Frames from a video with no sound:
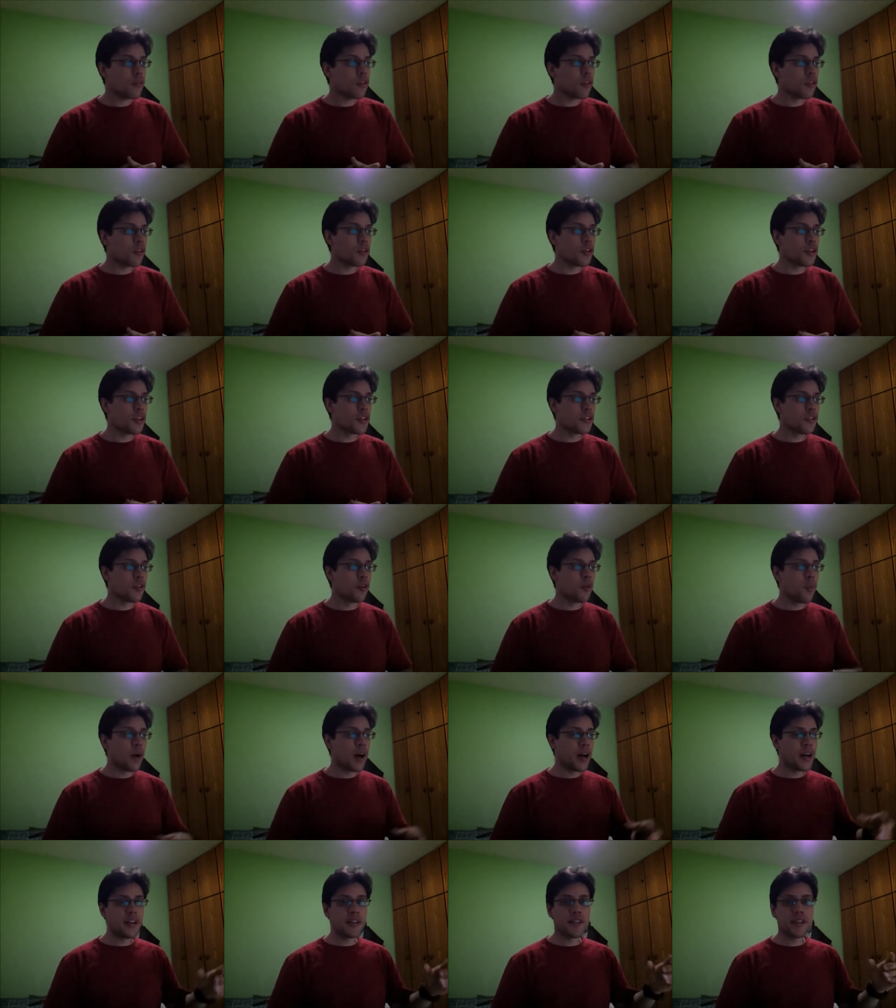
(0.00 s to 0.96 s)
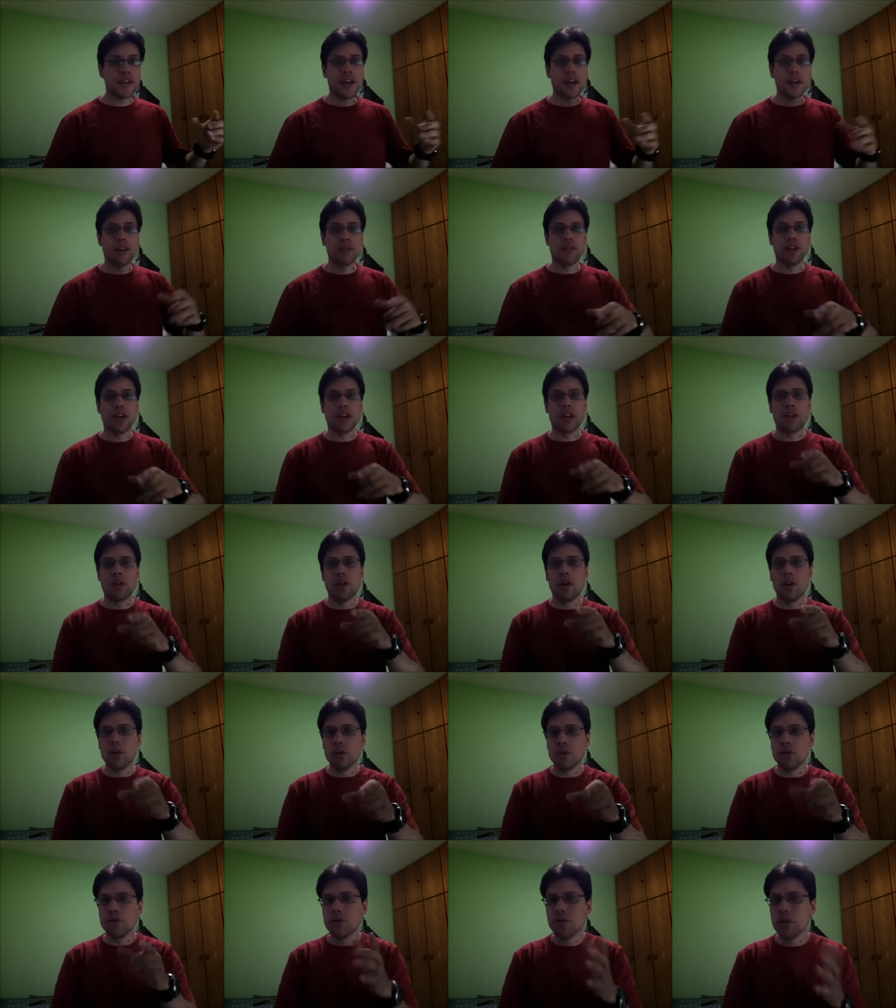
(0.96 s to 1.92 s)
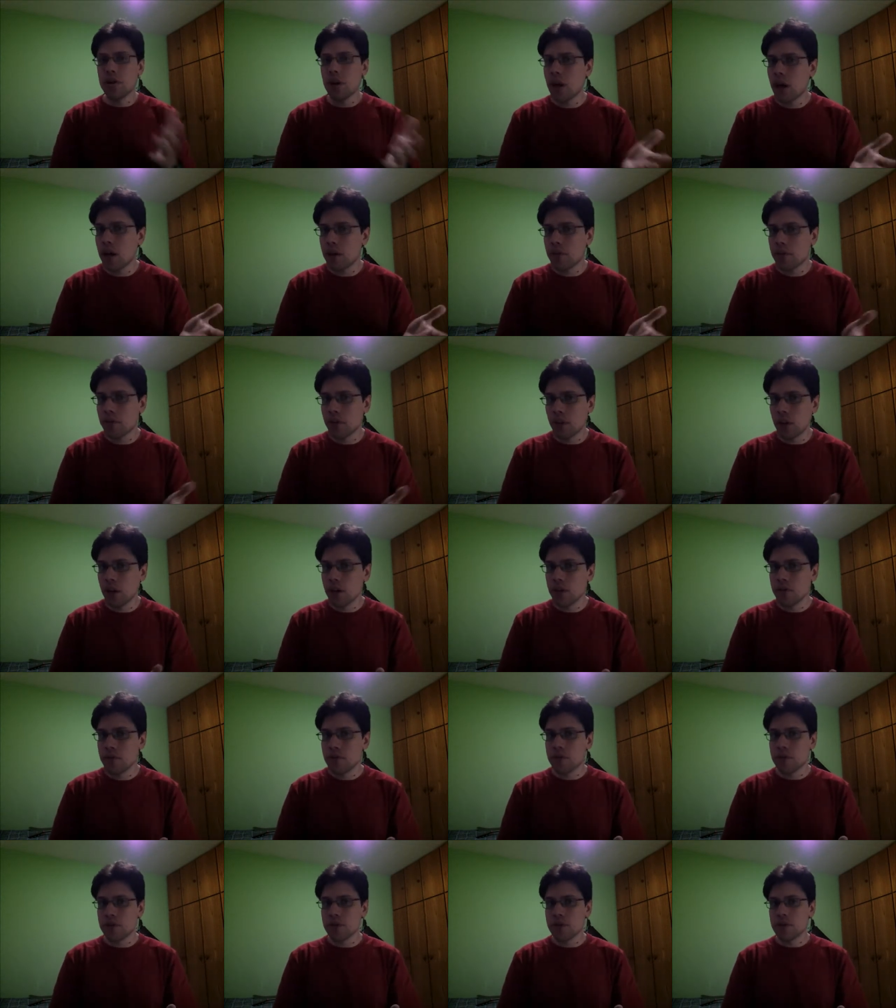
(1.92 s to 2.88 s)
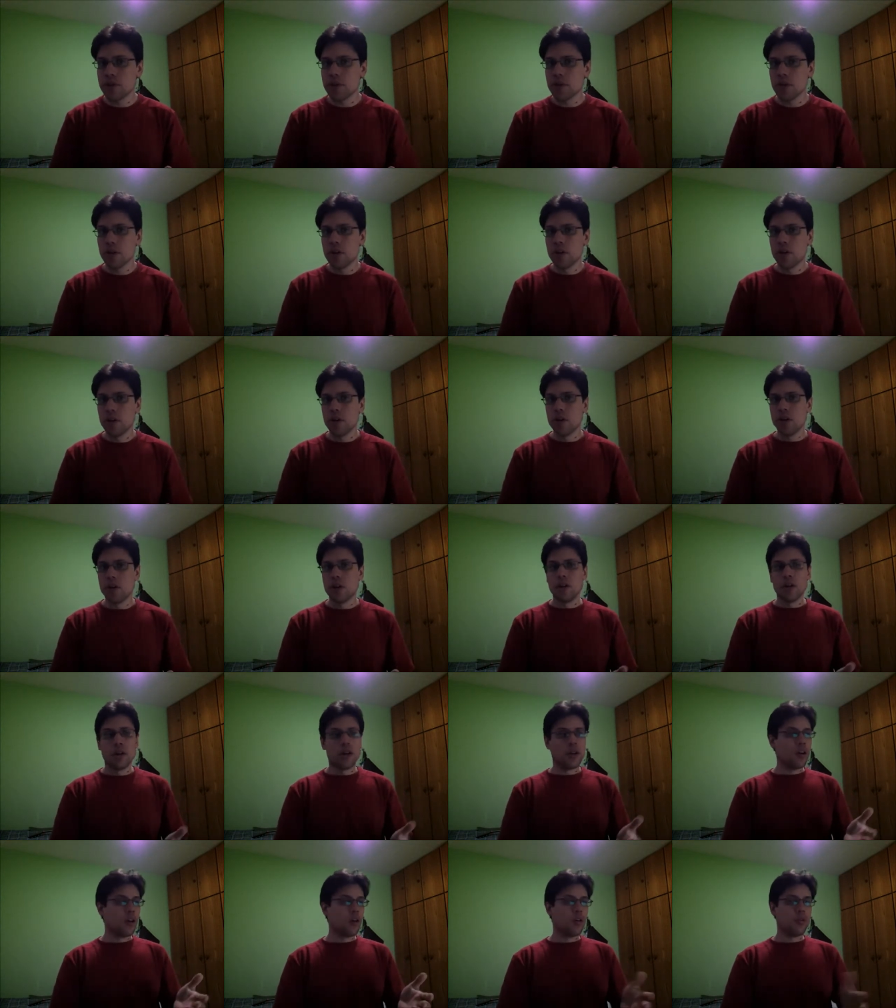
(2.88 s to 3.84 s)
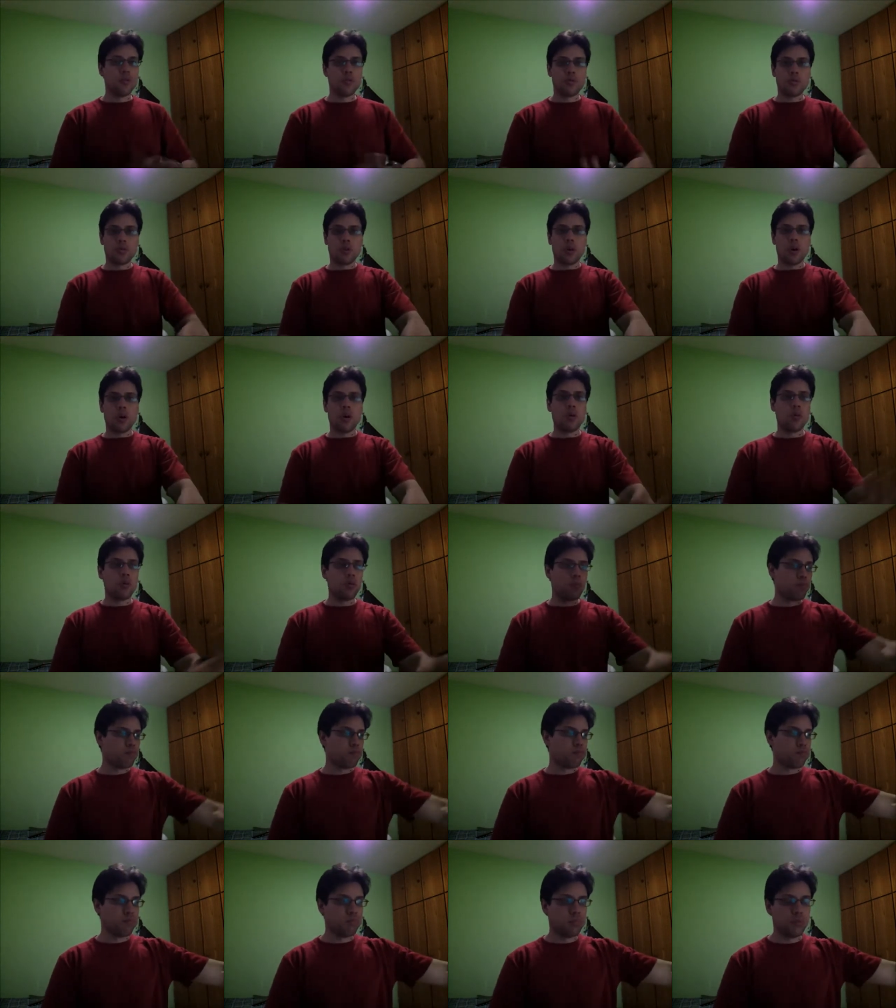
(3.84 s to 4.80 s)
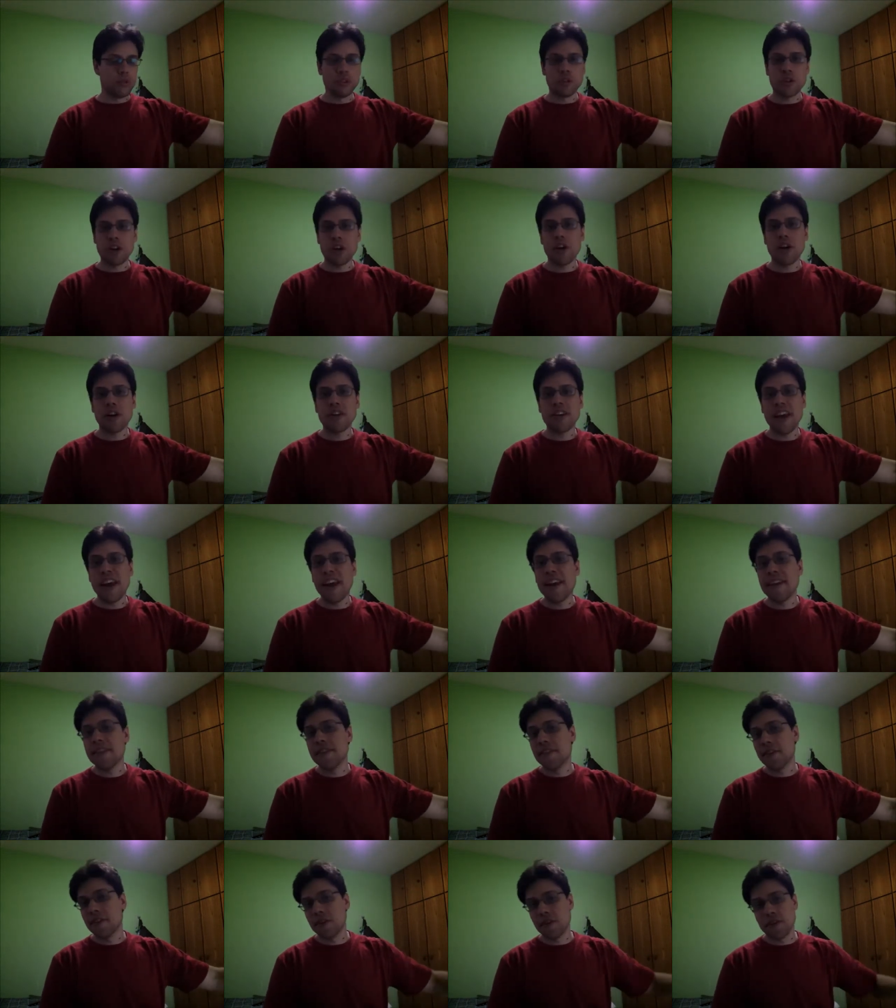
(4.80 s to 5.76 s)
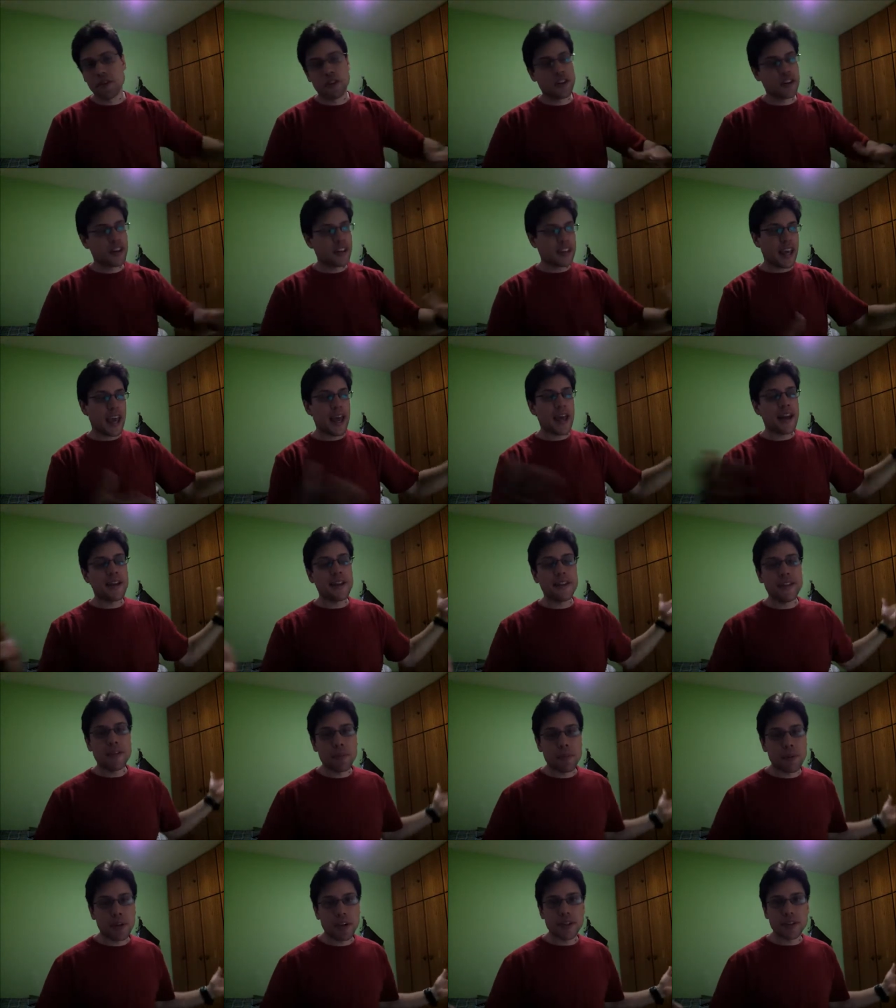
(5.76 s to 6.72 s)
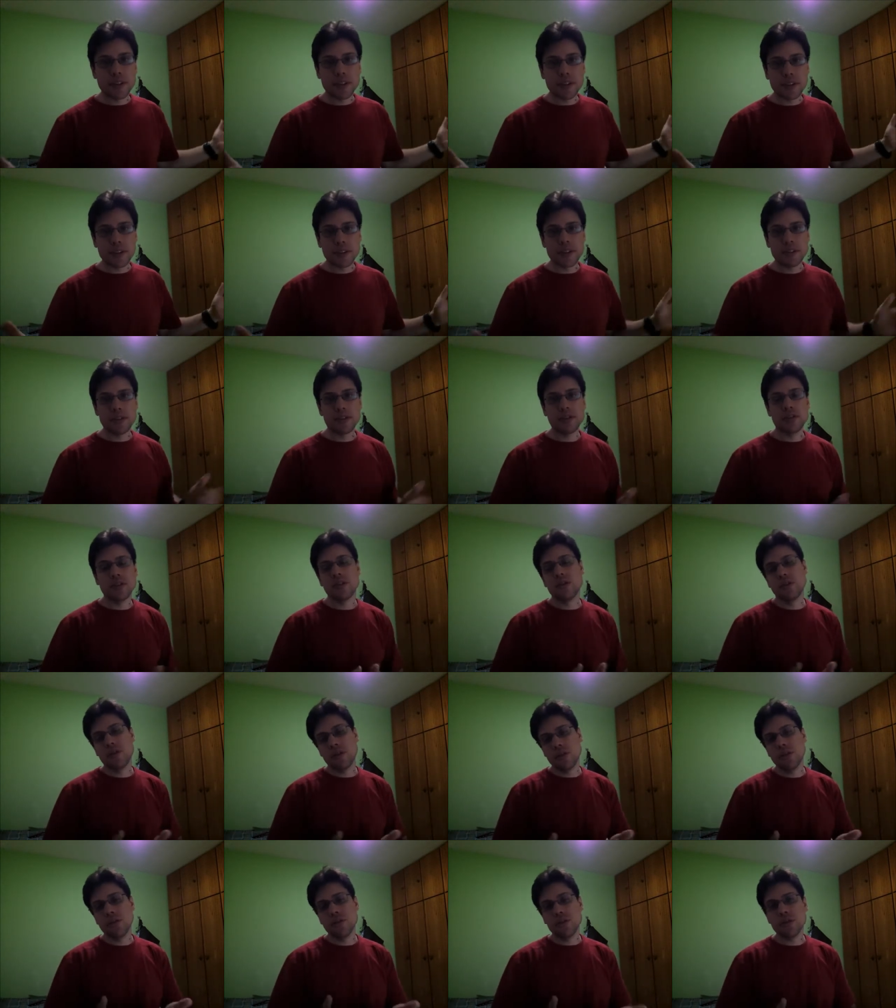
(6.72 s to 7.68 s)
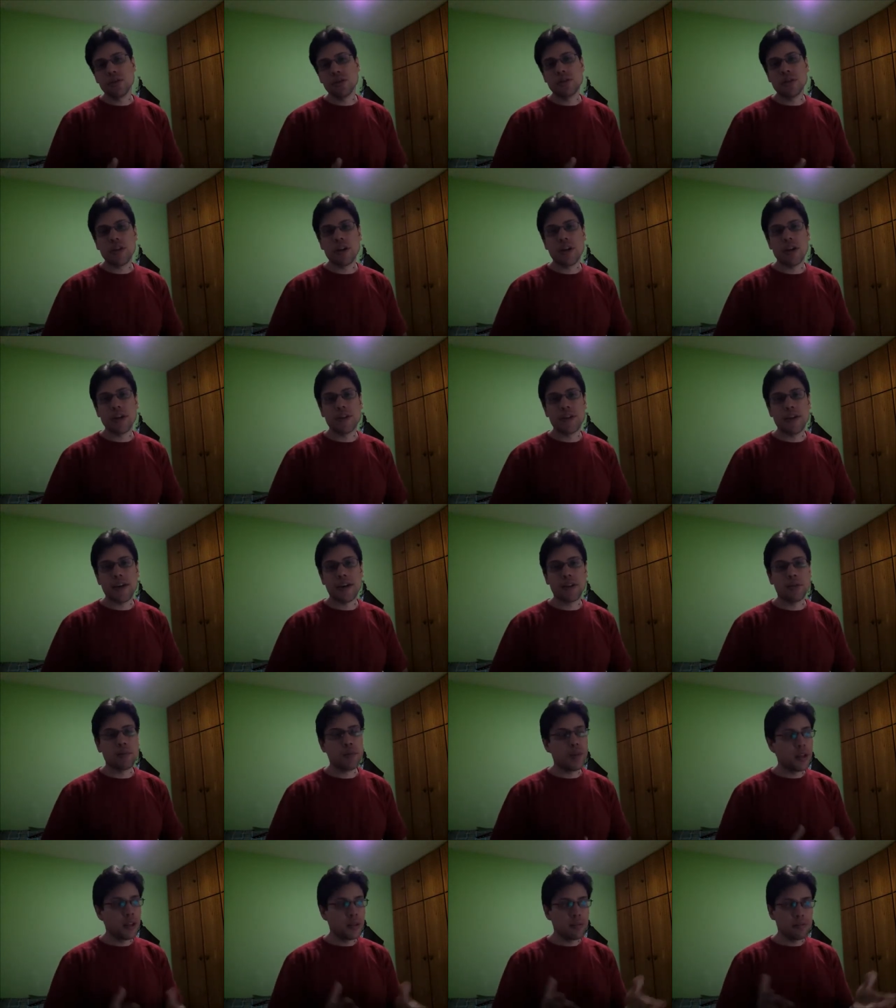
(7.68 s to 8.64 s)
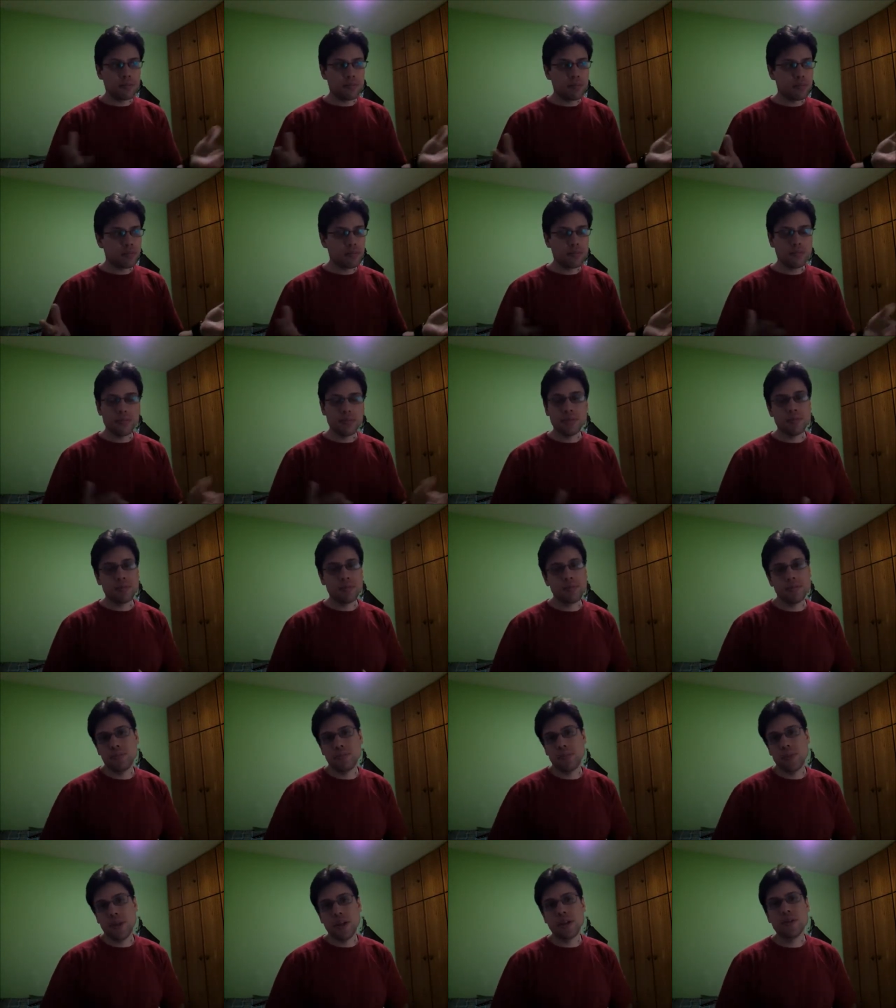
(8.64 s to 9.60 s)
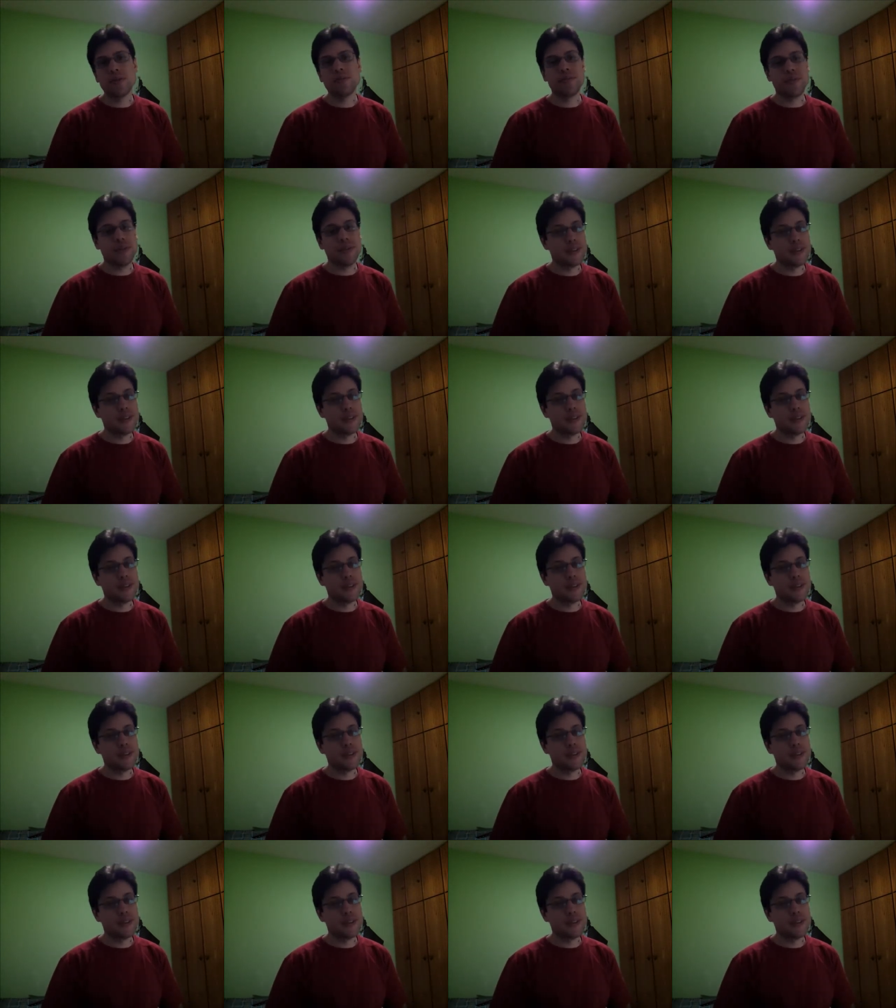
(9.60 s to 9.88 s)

or there's nobody telling you like, oh, you don't have gloves, oh, so you cannot enter, you cannot get in the place. So it's not like that. But man,